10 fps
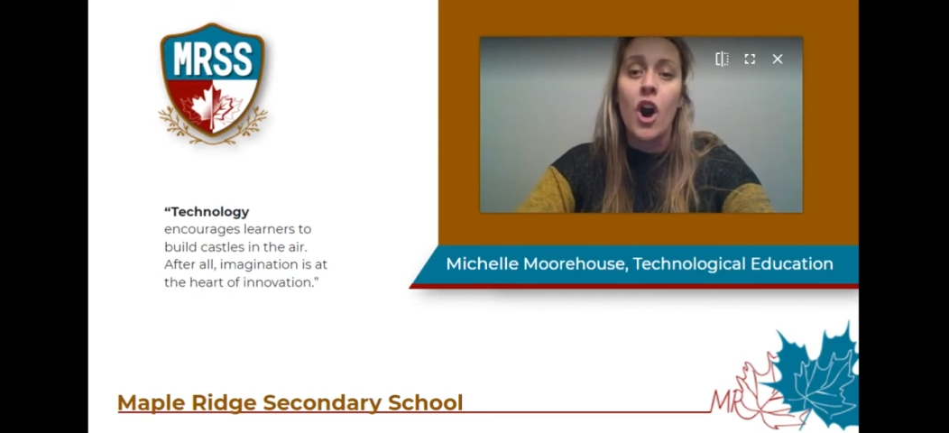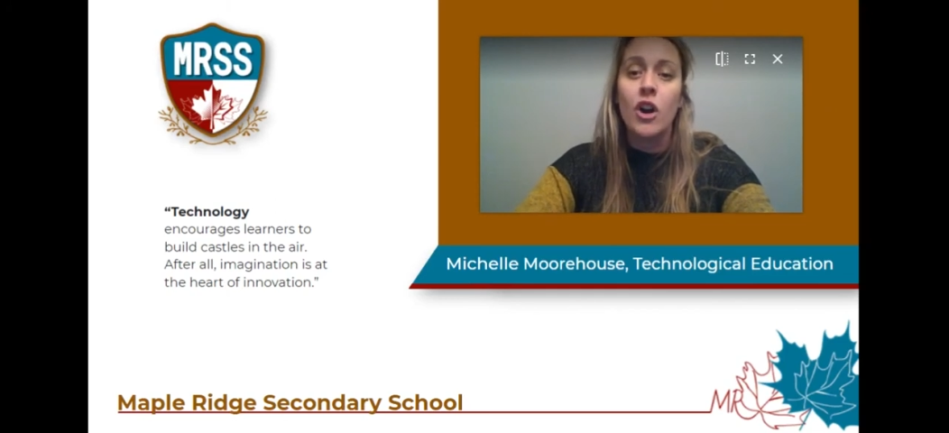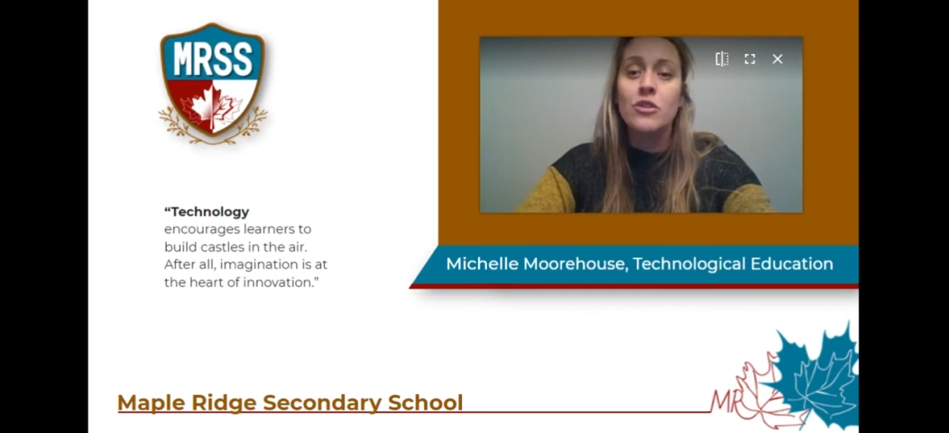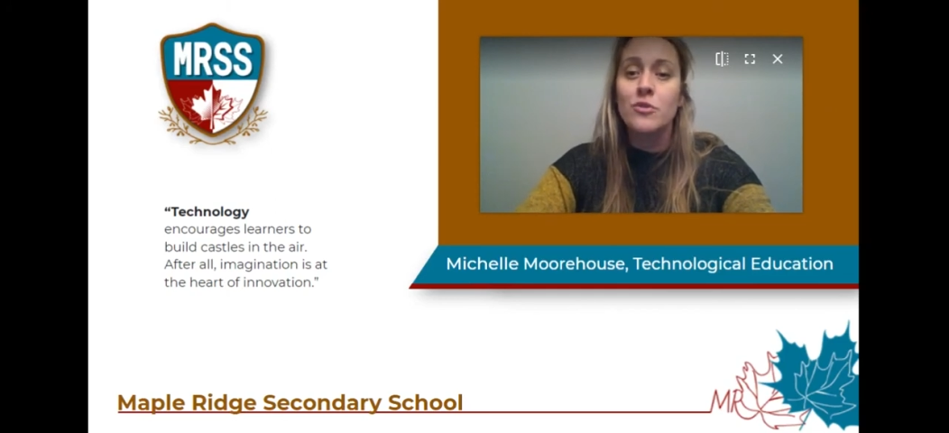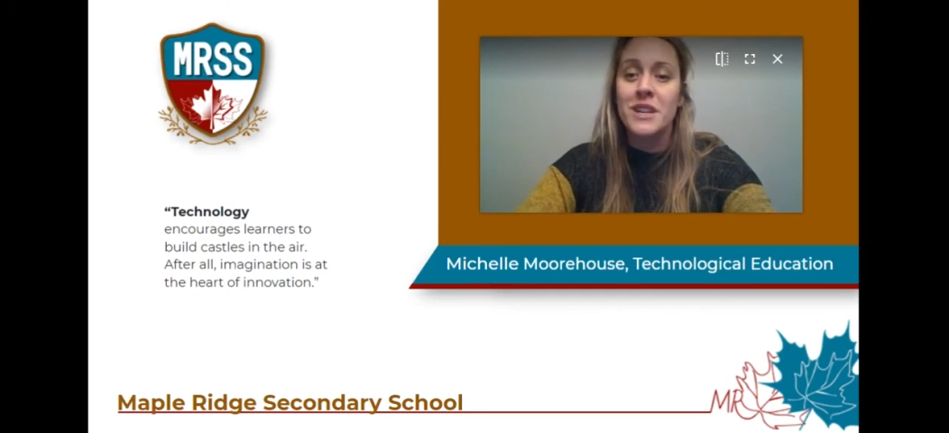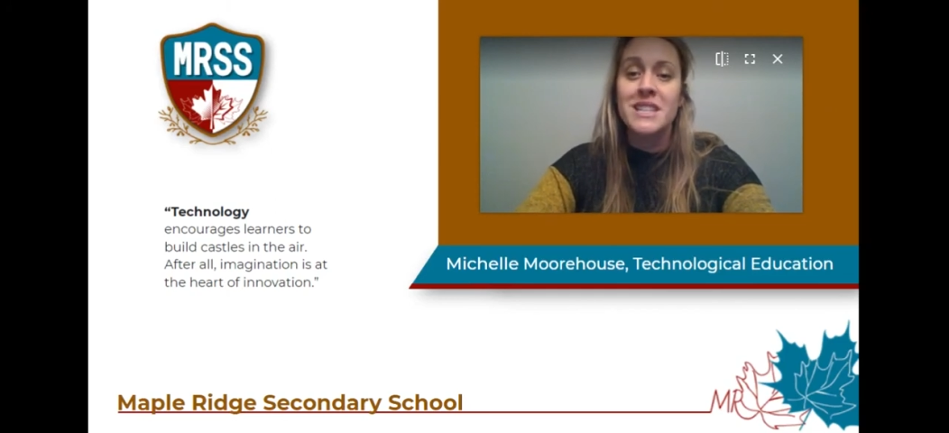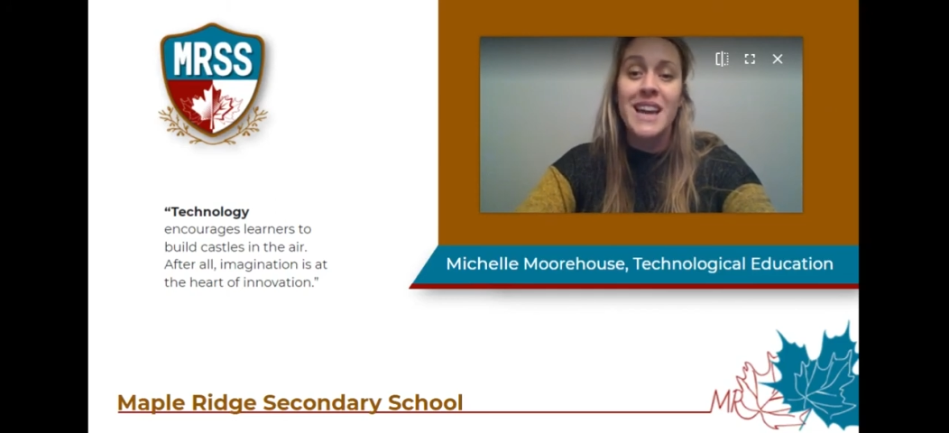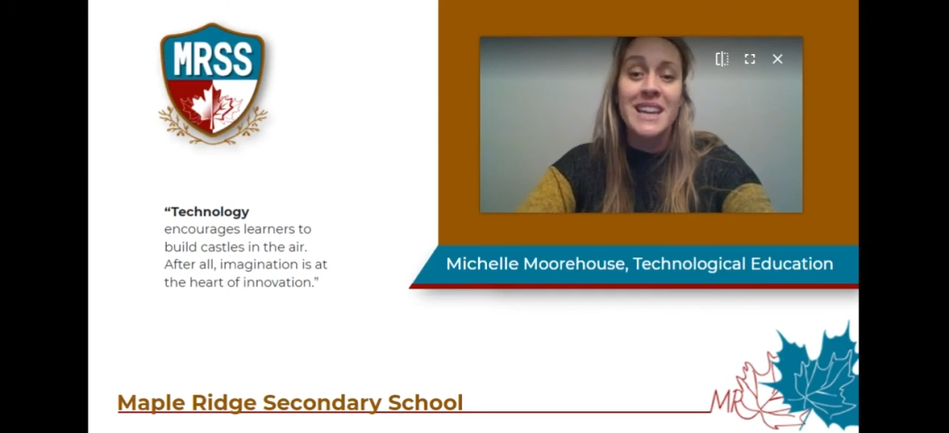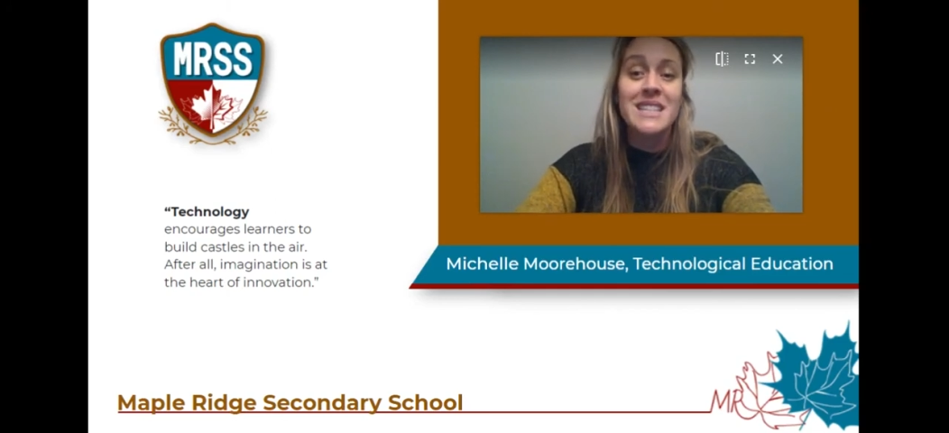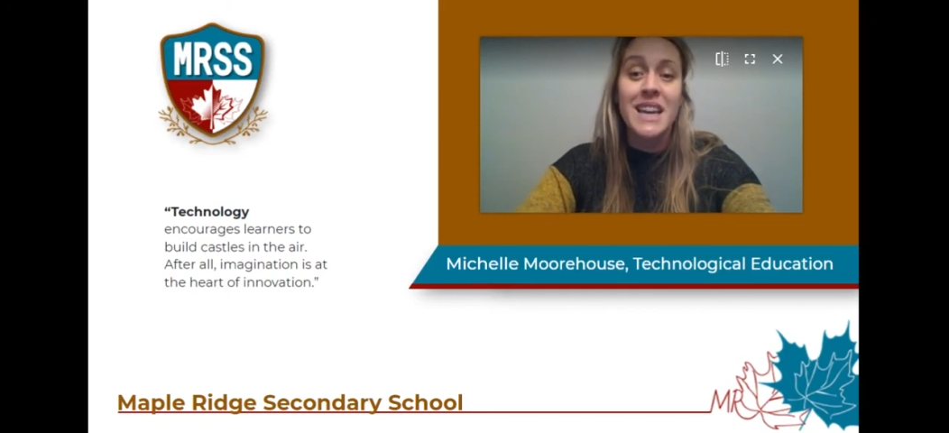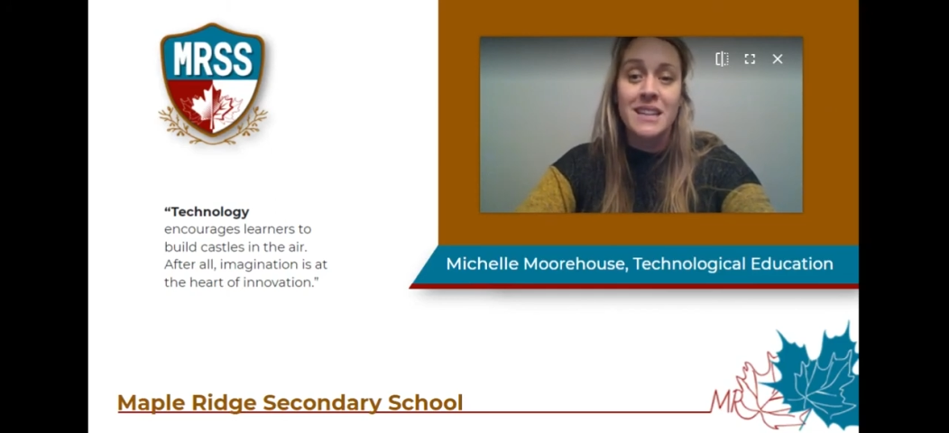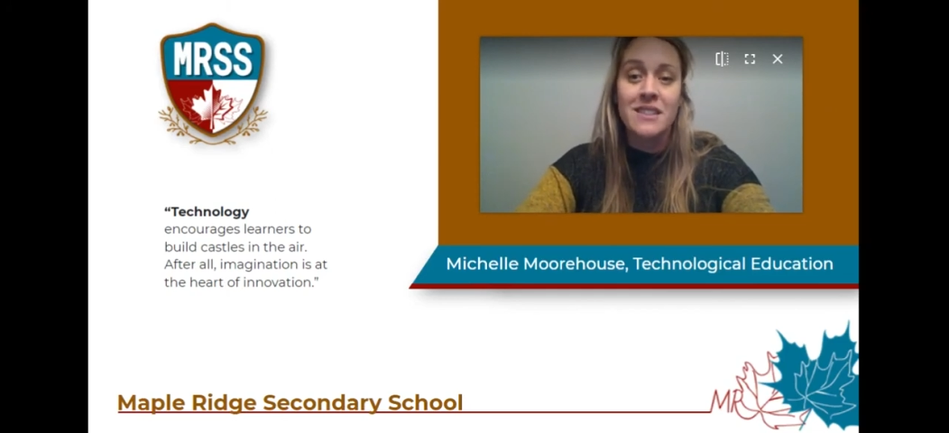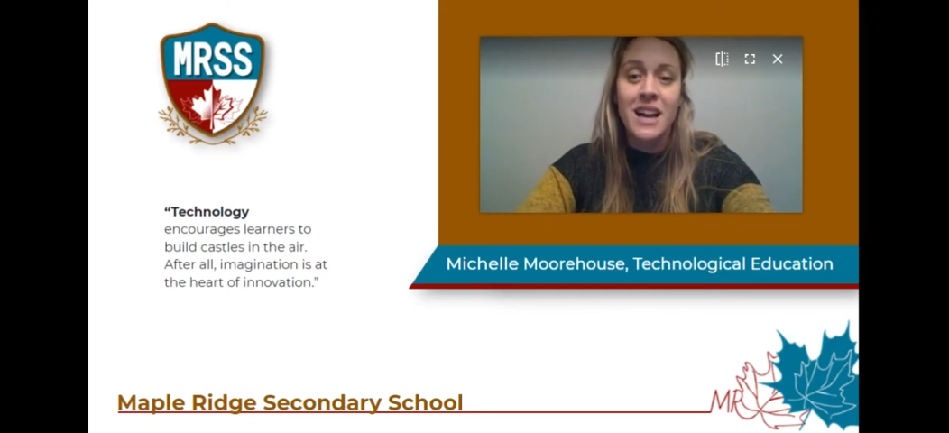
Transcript: All grade ten tech